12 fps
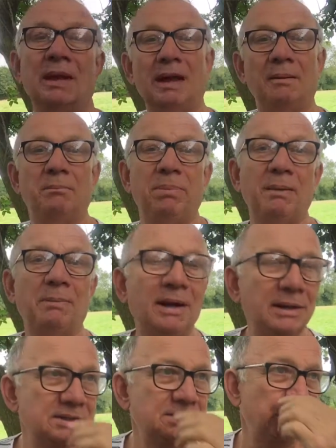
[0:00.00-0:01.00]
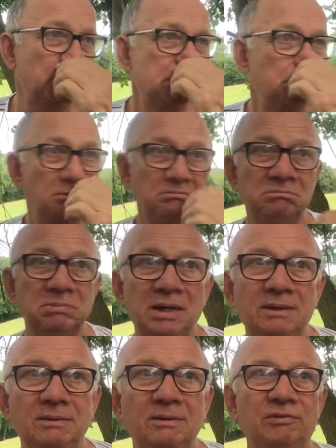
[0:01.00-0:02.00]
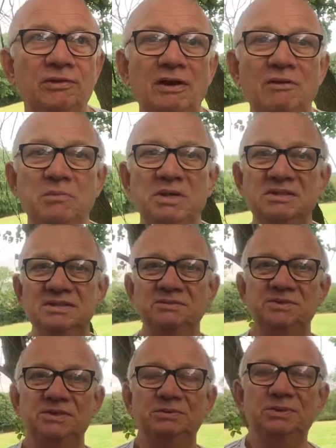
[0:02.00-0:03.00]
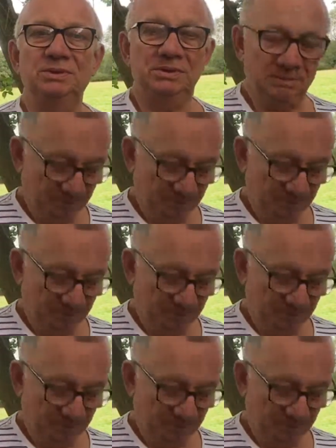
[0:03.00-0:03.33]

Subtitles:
And bum high as possible. I don't know, 5 minutes if she could do it.